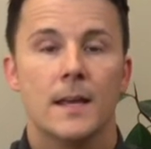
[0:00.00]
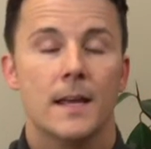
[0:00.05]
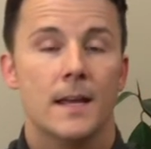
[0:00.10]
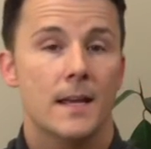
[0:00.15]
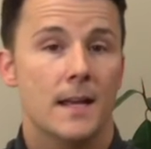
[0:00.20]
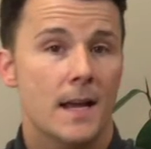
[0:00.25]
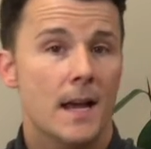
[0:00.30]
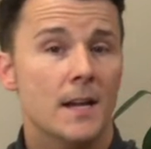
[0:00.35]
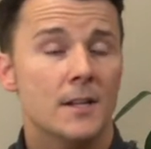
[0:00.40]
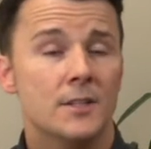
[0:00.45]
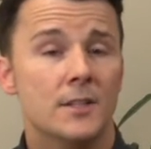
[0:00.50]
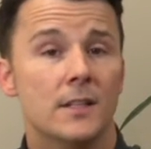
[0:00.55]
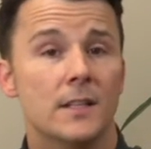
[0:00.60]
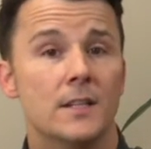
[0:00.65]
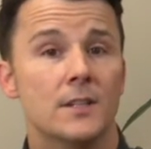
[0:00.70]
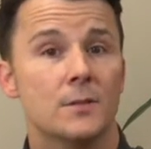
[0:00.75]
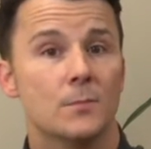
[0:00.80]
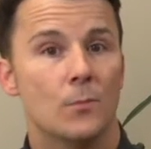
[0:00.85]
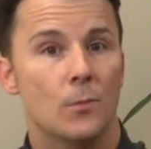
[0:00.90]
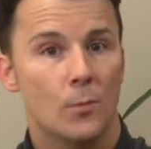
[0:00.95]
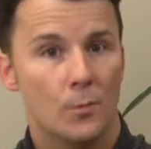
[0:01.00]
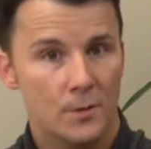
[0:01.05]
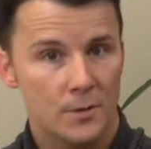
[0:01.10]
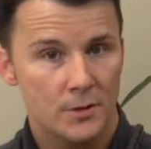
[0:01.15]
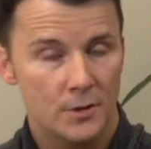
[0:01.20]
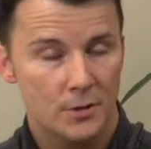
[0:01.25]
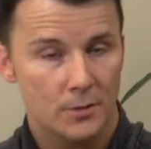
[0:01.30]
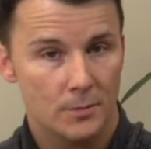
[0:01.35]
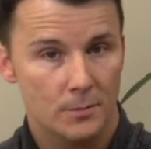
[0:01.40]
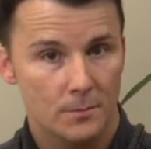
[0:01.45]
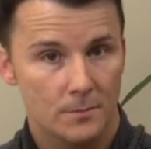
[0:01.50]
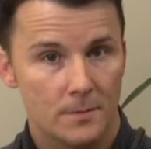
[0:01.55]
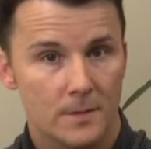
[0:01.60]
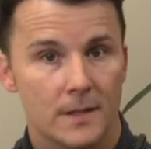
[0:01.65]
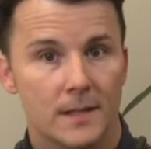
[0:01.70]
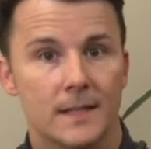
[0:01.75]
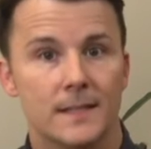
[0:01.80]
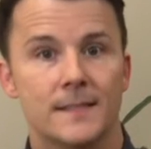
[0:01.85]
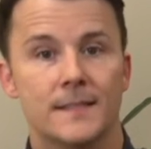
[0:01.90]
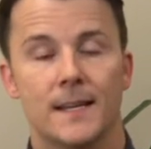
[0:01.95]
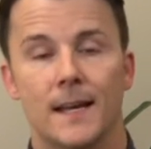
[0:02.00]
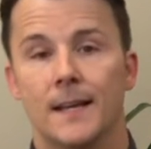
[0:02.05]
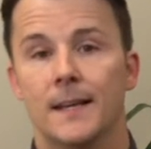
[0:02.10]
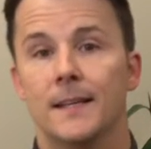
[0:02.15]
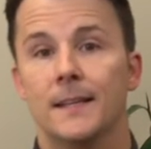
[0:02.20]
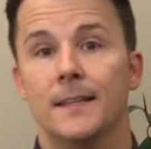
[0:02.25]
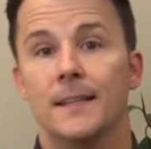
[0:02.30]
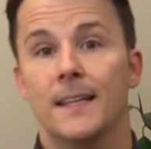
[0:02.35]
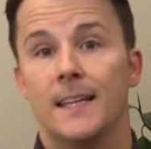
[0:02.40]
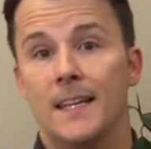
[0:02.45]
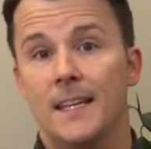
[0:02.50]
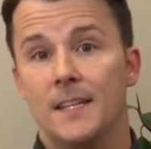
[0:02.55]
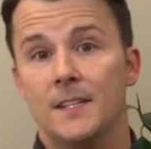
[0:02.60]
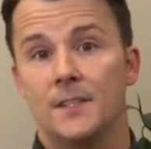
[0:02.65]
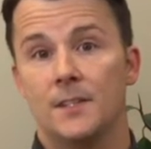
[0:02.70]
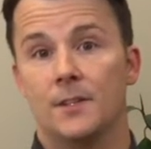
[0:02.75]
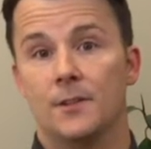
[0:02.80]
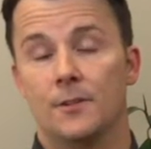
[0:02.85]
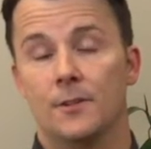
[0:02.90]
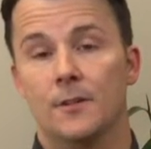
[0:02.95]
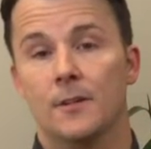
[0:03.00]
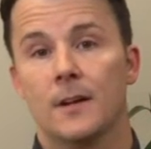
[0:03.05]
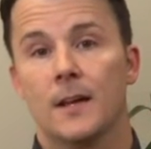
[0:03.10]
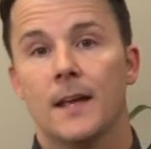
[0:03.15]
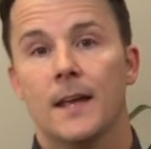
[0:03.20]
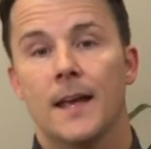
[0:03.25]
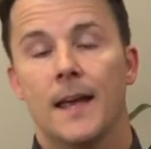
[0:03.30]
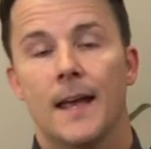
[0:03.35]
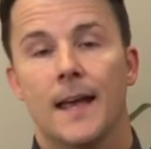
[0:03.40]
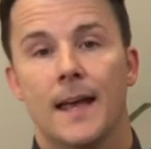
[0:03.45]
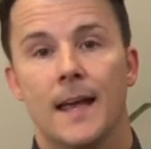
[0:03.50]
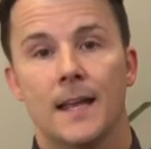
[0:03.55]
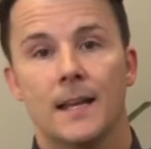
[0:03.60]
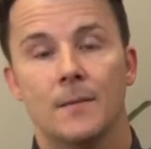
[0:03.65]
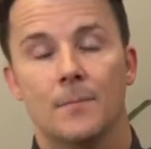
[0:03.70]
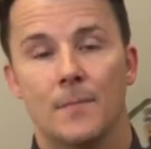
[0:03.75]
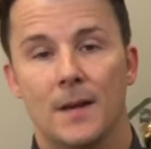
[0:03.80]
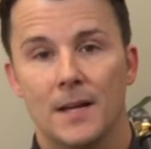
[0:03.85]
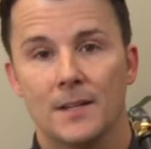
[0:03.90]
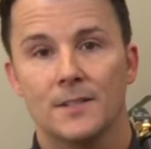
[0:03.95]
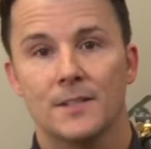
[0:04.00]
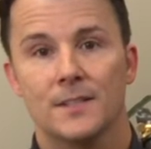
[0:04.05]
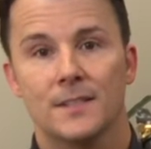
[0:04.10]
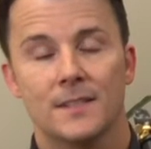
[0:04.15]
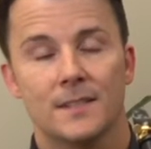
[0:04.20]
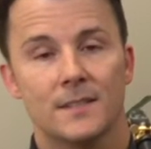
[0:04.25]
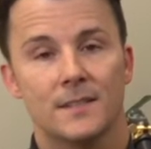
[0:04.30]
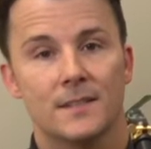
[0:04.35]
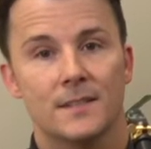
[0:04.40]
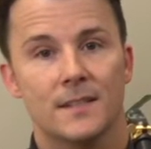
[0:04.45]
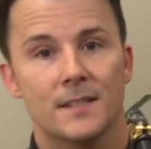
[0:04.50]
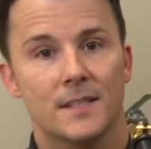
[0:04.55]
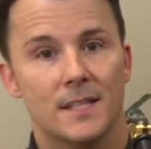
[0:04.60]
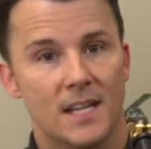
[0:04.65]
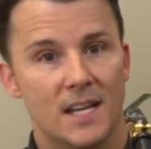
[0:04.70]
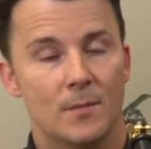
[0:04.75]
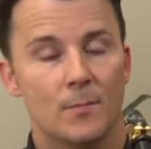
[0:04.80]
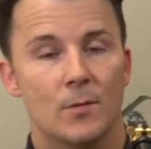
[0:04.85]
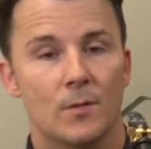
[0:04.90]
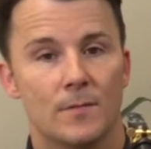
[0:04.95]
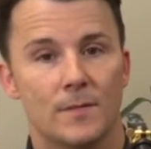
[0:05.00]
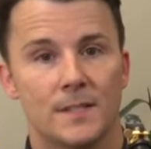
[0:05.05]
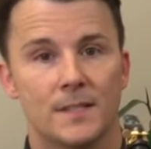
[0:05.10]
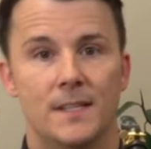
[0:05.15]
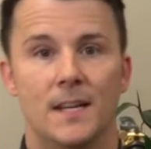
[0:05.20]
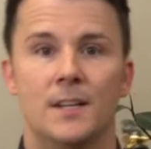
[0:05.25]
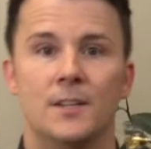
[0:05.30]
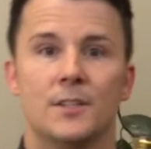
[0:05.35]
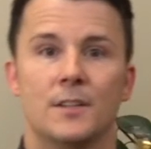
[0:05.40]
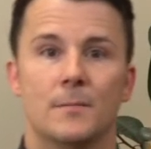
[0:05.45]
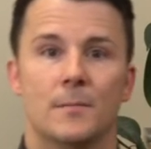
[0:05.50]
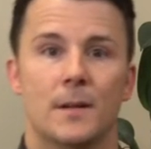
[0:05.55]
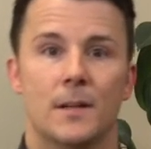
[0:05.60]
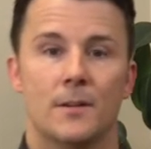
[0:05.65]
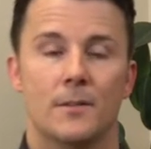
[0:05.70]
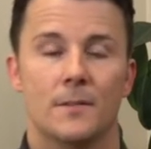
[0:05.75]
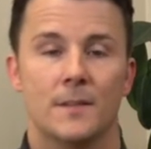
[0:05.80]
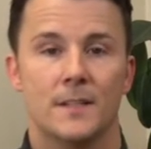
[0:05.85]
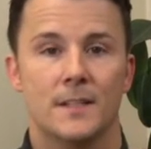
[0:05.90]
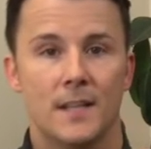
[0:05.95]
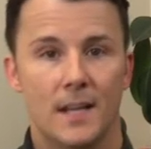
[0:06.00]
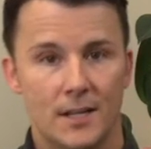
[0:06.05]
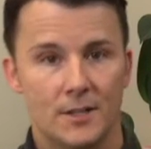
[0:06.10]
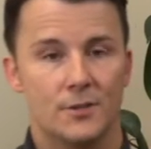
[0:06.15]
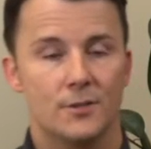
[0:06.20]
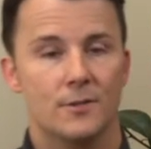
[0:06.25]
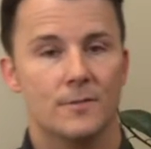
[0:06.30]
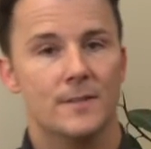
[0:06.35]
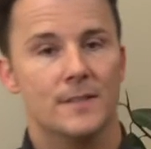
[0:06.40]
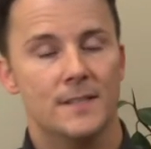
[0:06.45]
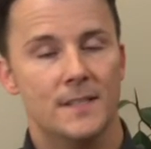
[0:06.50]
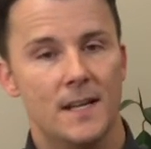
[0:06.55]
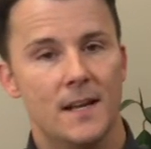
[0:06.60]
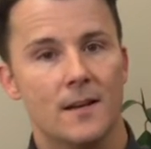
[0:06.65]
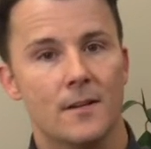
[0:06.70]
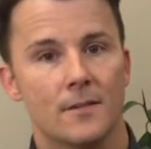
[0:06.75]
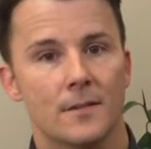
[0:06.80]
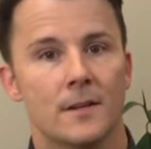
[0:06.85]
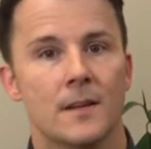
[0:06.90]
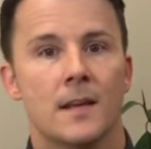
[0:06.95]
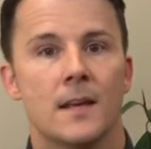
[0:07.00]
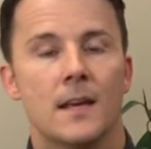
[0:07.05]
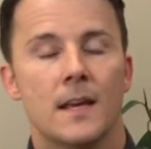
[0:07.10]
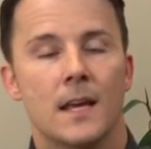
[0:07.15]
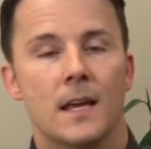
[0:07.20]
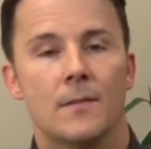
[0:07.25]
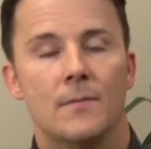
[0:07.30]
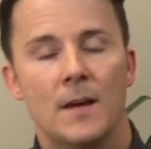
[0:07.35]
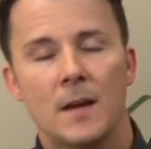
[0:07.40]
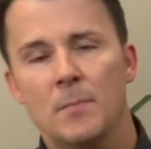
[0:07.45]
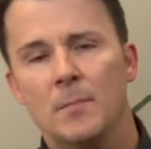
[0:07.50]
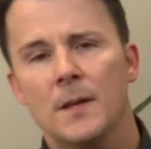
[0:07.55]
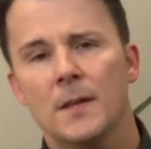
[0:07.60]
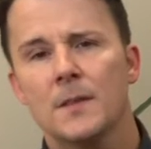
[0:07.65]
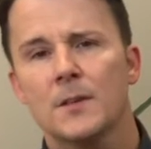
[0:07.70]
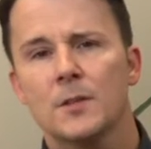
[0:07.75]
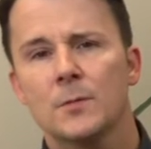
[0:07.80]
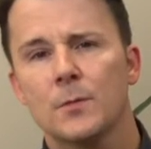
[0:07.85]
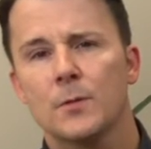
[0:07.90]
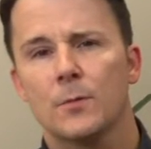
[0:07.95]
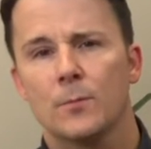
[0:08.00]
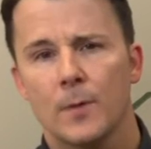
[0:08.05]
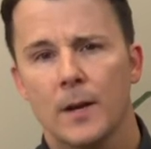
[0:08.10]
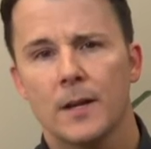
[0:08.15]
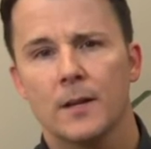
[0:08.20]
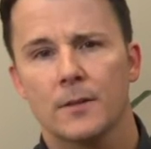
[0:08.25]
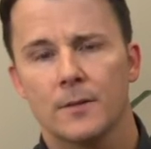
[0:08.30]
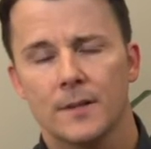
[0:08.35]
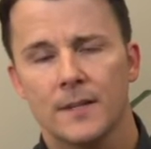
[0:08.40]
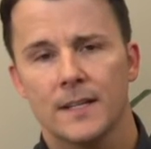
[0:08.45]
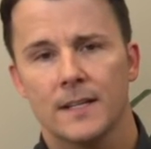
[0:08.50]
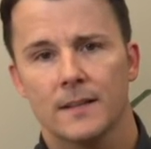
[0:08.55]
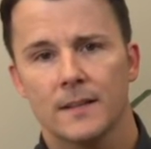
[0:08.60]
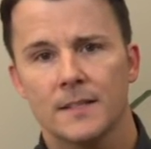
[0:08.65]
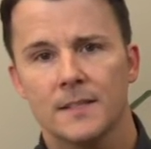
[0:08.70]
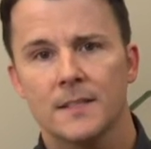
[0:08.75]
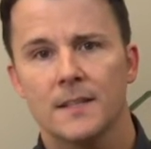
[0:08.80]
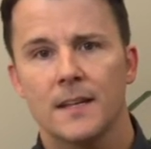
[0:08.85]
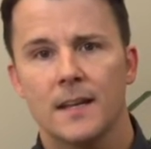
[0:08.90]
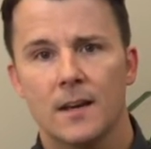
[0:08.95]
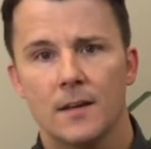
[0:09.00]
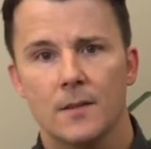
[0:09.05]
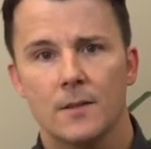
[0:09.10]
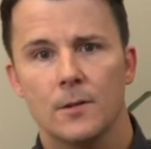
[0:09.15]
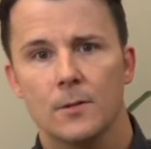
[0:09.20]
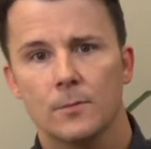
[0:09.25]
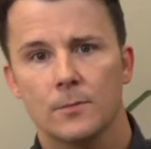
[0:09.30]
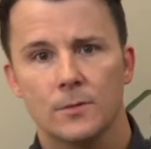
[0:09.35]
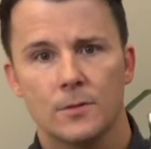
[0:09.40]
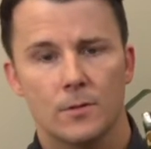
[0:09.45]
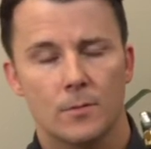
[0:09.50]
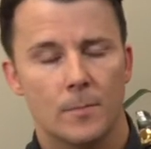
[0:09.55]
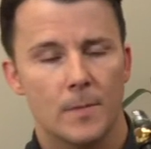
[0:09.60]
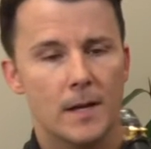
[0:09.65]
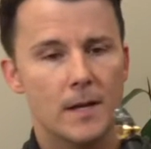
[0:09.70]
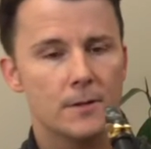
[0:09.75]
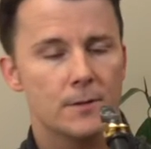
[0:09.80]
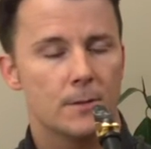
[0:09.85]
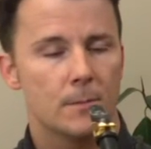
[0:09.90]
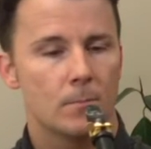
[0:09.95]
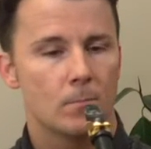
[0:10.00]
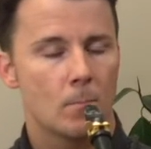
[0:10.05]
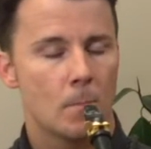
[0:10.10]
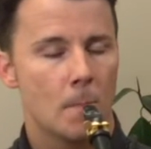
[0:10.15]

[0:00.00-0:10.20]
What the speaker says: It actually is more in tune, it's technically easier, and it matches the timbre of the section better, the texture of the sound. If I play this with a regular D, listen to how the notes don't match.